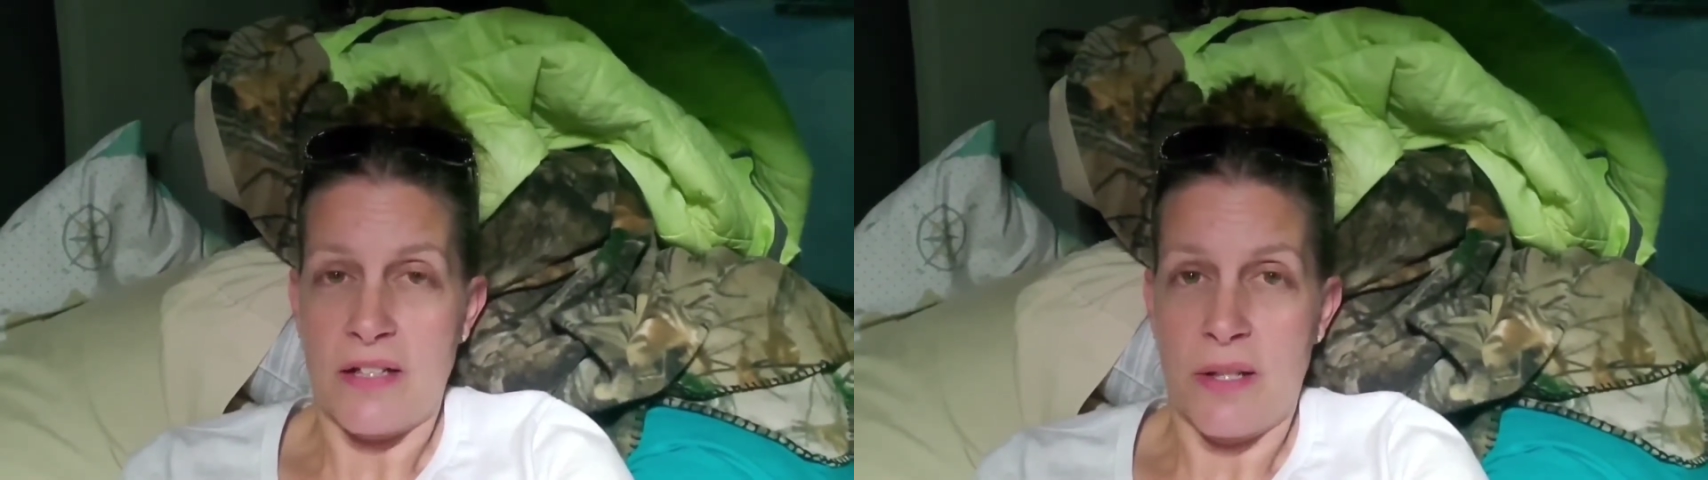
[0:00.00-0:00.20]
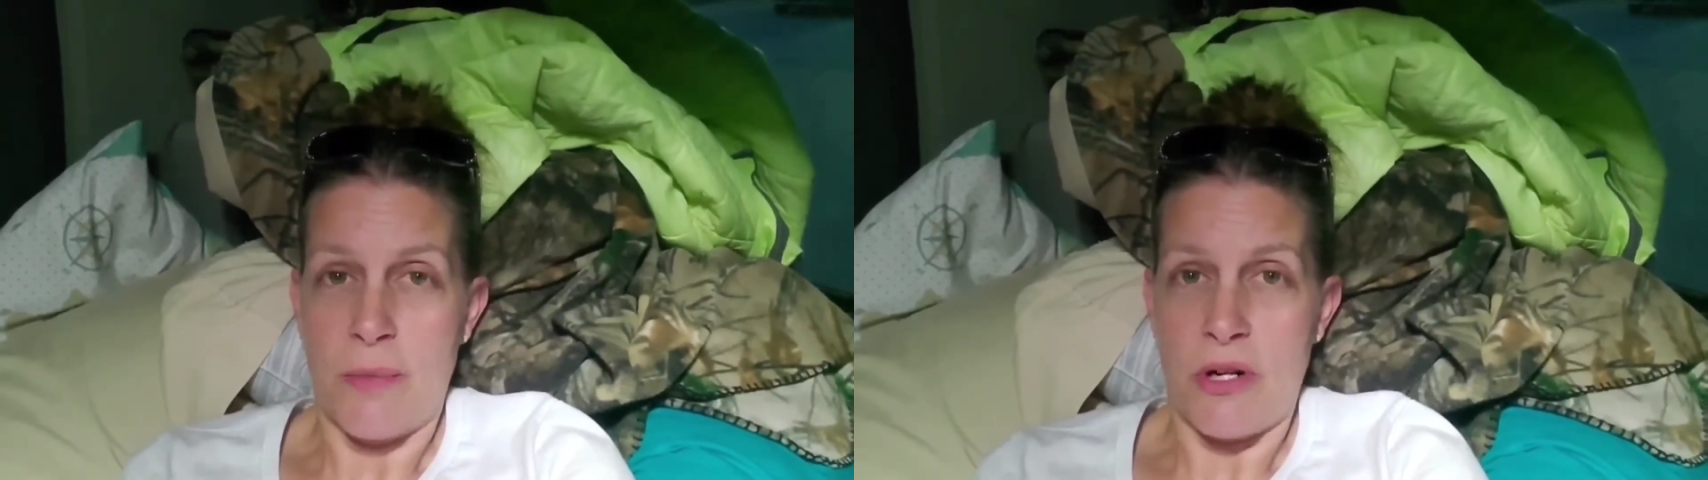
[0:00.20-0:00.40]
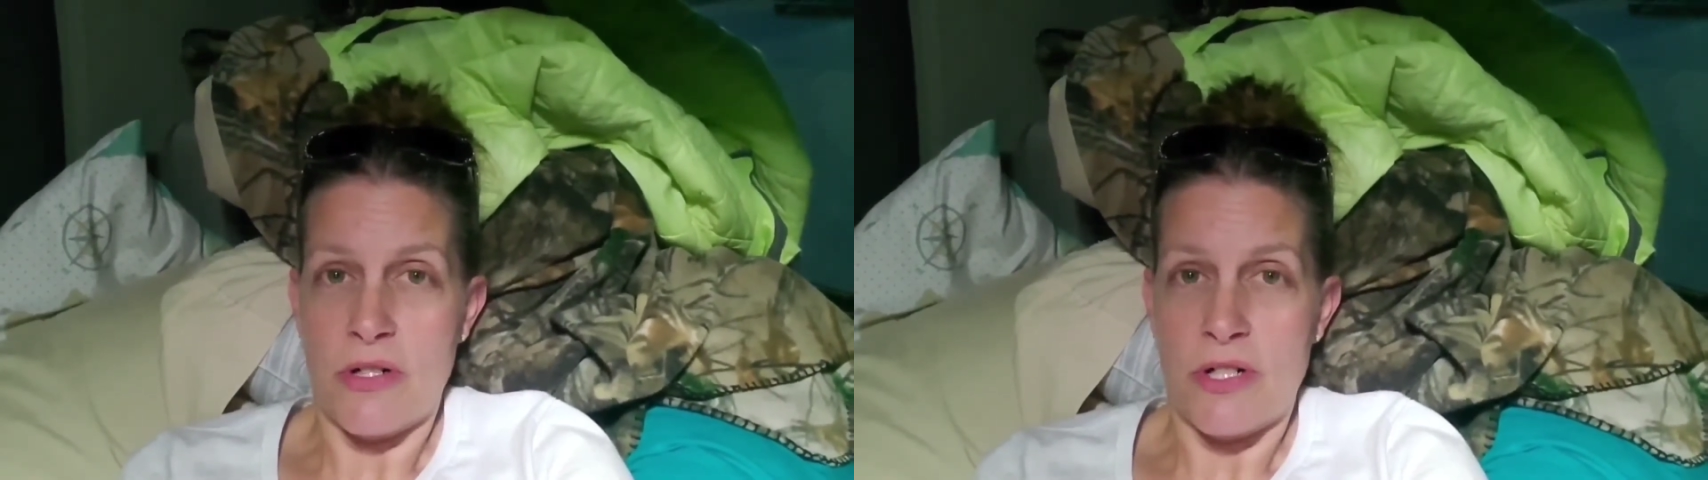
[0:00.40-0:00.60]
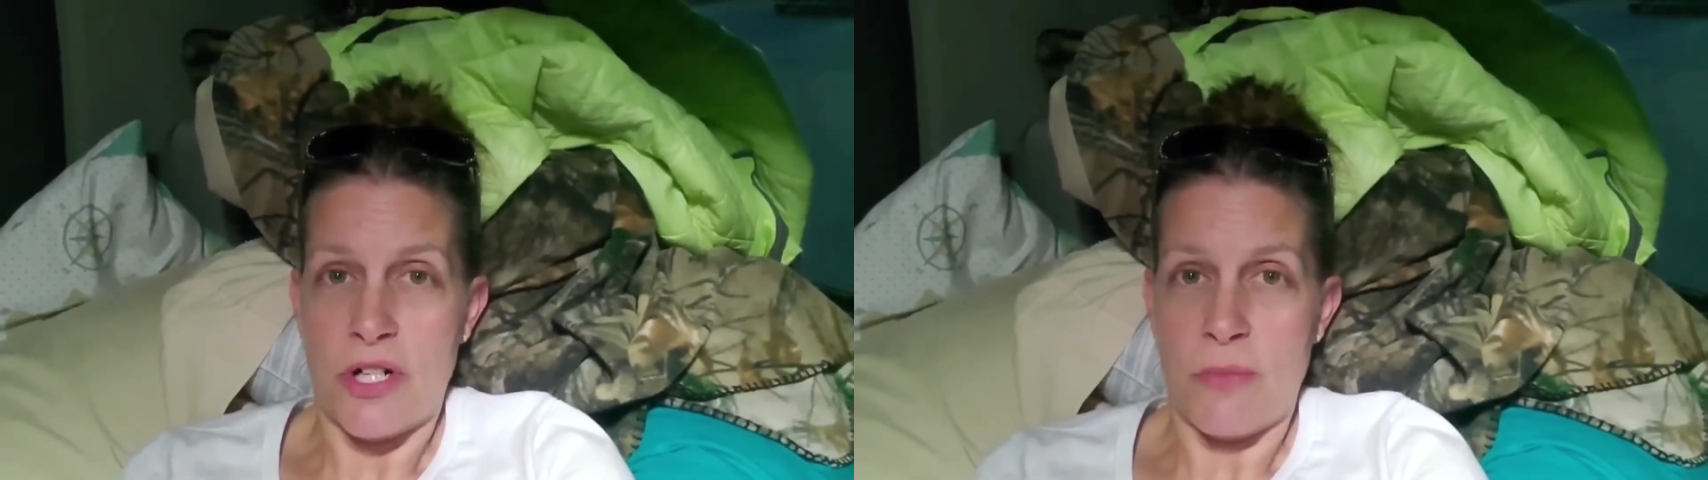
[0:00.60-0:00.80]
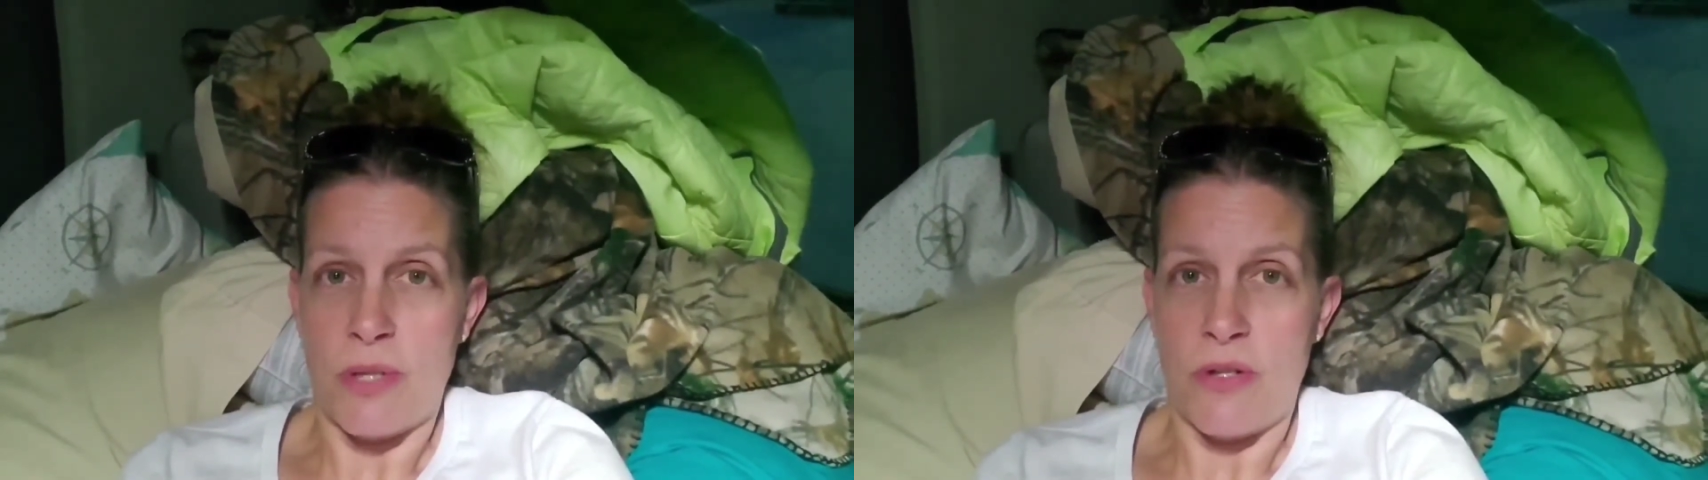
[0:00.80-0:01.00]
the Lamar's
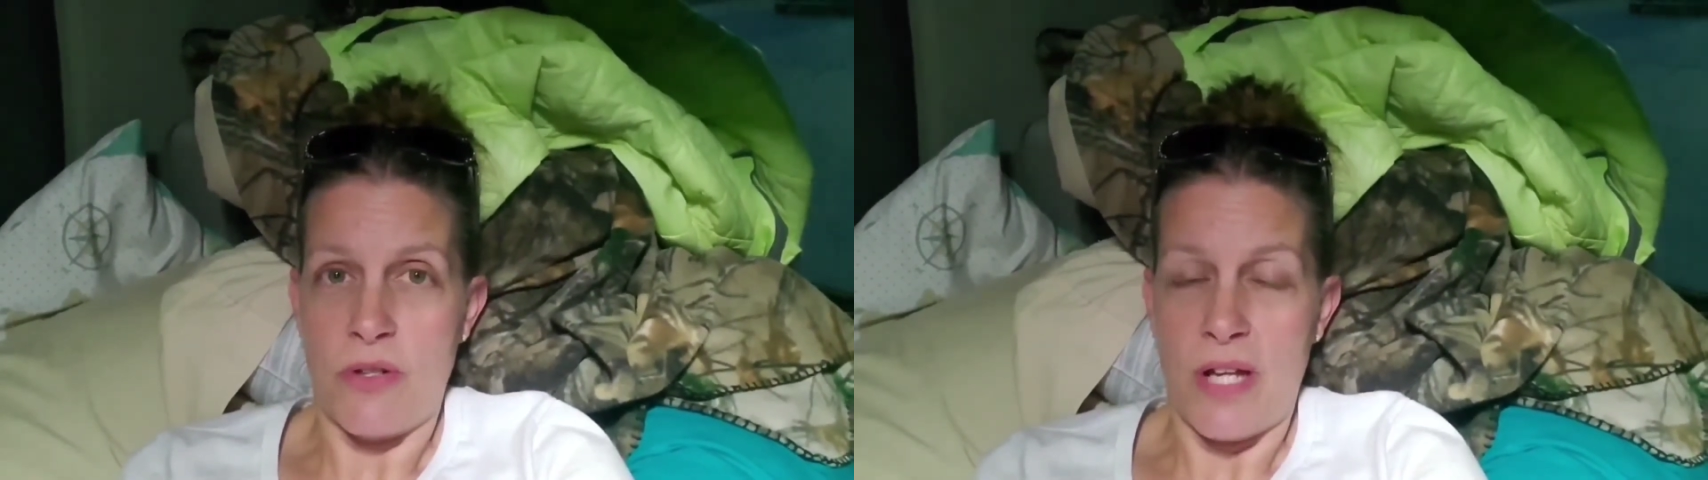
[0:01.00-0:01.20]
terminal,